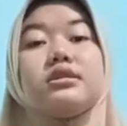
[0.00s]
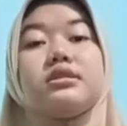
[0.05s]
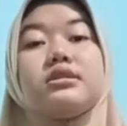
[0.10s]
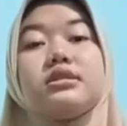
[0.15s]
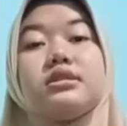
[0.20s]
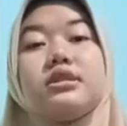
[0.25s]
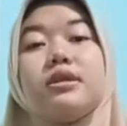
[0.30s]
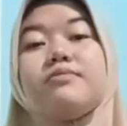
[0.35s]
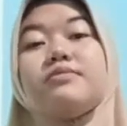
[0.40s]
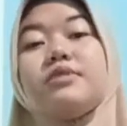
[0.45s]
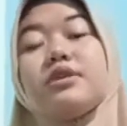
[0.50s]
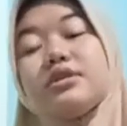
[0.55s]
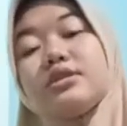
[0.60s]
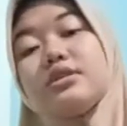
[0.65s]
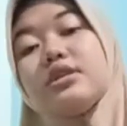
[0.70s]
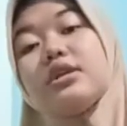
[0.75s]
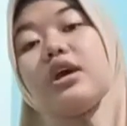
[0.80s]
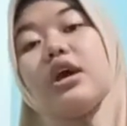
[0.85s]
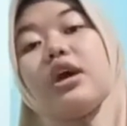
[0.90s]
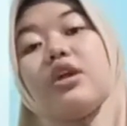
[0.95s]

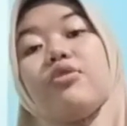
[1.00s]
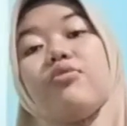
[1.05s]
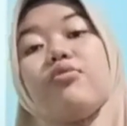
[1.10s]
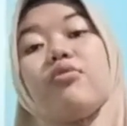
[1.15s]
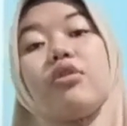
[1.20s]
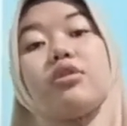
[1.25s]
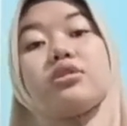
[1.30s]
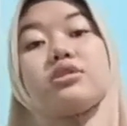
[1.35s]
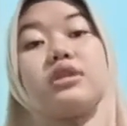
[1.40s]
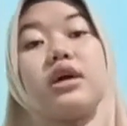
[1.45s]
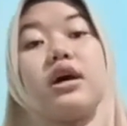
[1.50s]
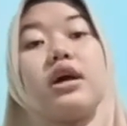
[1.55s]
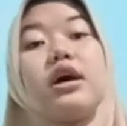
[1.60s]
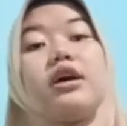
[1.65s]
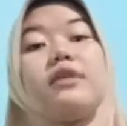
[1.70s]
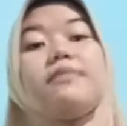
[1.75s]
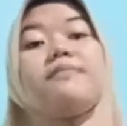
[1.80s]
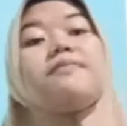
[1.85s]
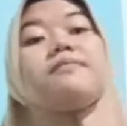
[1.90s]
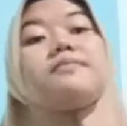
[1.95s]
subjecting any rock
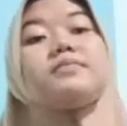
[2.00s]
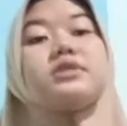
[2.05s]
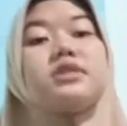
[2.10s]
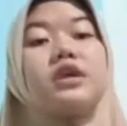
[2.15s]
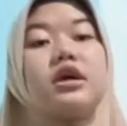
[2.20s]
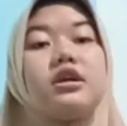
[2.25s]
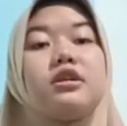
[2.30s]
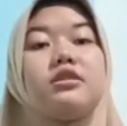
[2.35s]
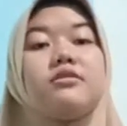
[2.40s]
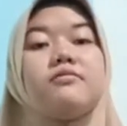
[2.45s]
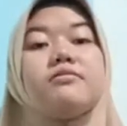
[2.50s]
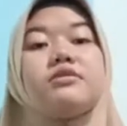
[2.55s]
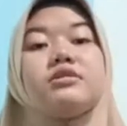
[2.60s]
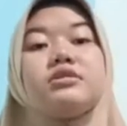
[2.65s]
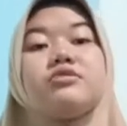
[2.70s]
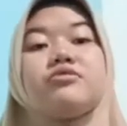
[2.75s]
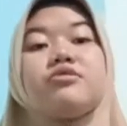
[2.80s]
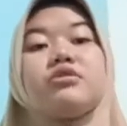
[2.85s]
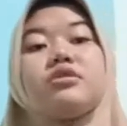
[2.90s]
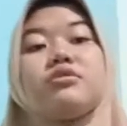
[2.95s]
type,
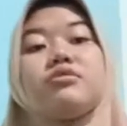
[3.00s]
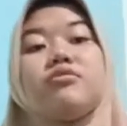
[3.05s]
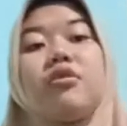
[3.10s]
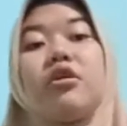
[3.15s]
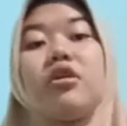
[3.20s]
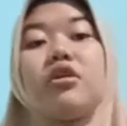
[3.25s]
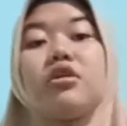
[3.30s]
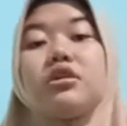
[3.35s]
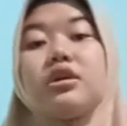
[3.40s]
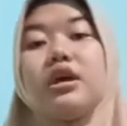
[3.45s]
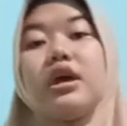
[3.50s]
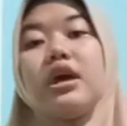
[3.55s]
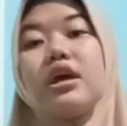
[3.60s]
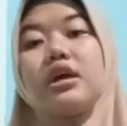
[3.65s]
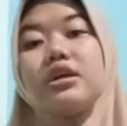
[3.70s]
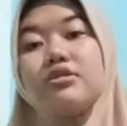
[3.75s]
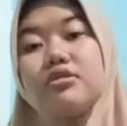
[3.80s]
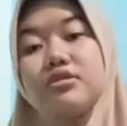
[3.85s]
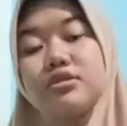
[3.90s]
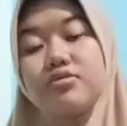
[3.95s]
sedimentary rock,
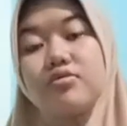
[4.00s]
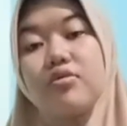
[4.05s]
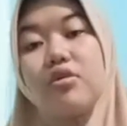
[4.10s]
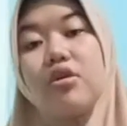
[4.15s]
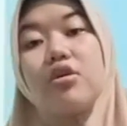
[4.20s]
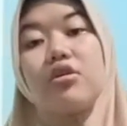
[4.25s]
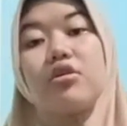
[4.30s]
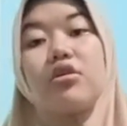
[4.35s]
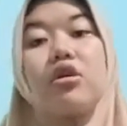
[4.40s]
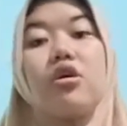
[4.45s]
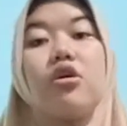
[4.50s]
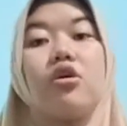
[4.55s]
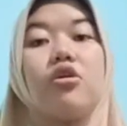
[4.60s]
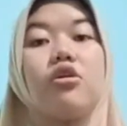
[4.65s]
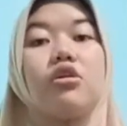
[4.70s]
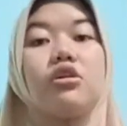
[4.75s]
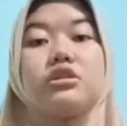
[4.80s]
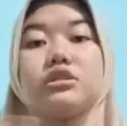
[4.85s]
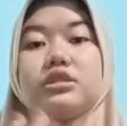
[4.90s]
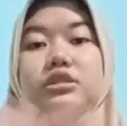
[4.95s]
igneous rock,
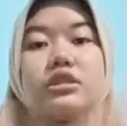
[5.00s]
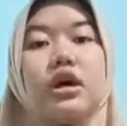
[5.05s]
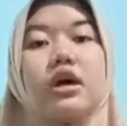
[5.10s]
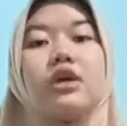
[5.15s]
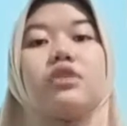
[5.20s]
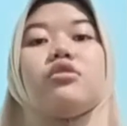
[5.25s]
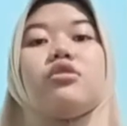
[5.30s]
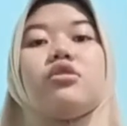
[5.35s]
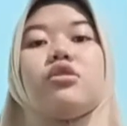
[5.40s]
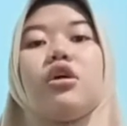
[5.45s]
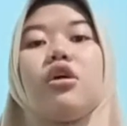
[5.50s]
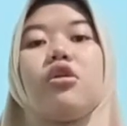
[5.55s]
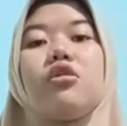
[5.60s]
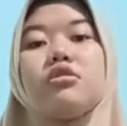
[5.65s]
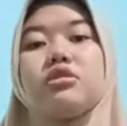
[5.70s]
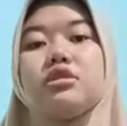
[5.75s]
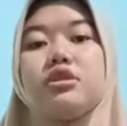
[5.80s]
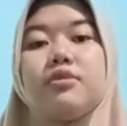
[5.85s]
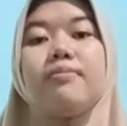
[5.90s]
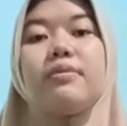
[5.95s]
or another
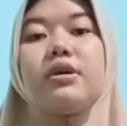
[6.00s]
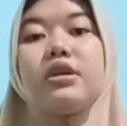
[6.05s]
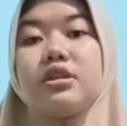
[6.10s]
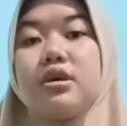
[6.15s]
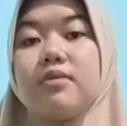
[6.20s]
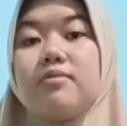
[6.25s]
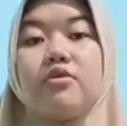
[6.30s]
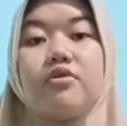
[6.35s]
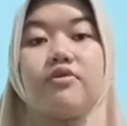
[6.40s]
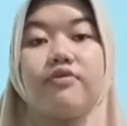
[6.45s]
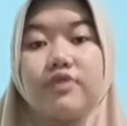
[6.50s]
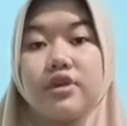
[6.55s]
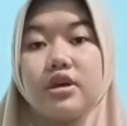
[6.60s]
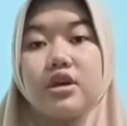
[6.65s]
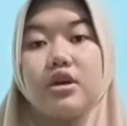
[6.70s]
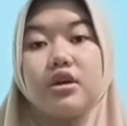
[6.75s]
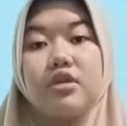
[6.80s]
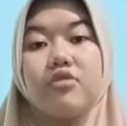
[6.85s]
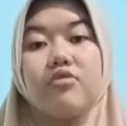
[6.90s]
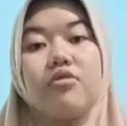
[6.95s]
older
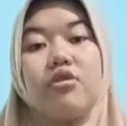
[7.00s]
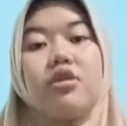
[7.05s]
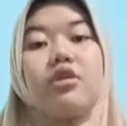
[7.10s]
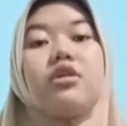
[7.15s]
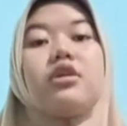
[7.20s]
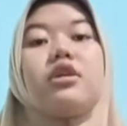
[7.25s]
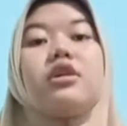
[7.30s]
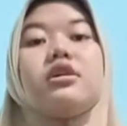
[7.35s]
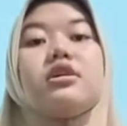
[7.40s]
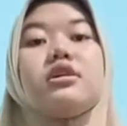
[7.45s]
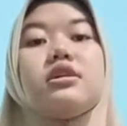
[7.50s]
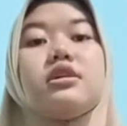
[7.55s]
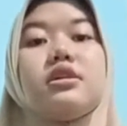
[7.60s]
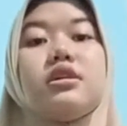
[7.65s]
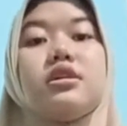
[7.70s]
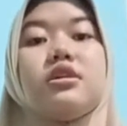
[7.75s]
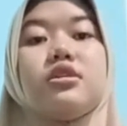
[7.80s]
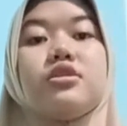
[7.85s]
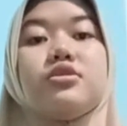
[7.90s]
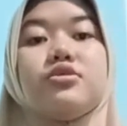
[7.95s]
metamorphic rock,
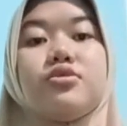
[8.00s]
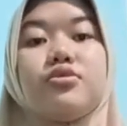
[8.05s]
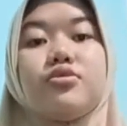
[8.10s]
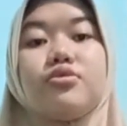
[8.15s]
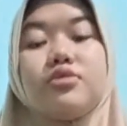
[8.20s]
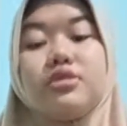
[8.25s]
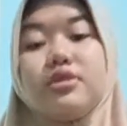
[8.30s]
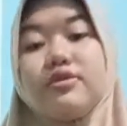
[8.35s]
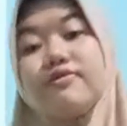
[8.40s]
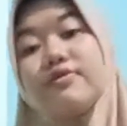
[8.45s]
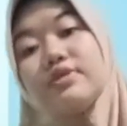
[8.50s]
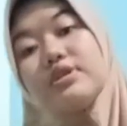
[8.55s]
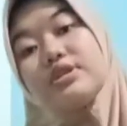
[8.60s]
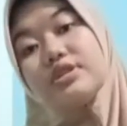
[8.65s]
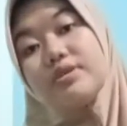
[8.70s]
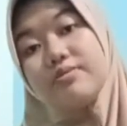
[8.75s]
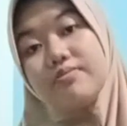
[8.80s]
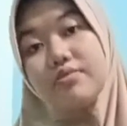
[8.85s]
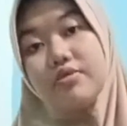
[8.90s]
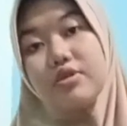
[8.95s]
to different
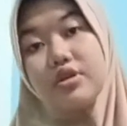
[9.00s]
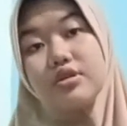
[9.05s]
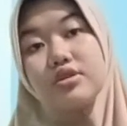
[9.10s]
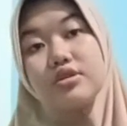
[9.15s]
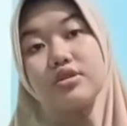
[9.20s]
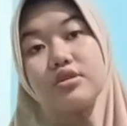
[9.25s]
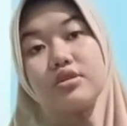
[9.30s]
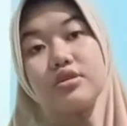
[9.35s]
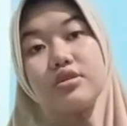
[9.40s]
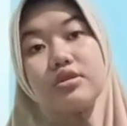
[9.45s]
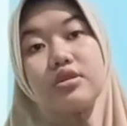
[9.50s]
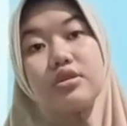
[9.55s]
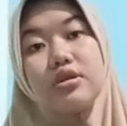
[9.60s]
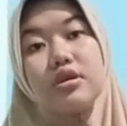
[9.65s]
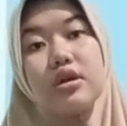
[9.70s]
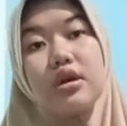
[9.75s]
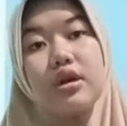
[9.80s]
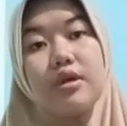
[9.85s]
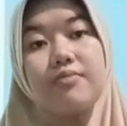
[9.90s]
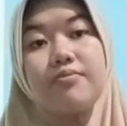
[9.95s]
temperature
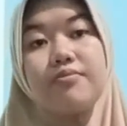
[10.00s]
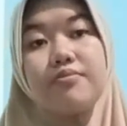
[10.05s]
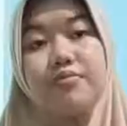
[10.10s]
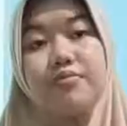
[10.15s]
and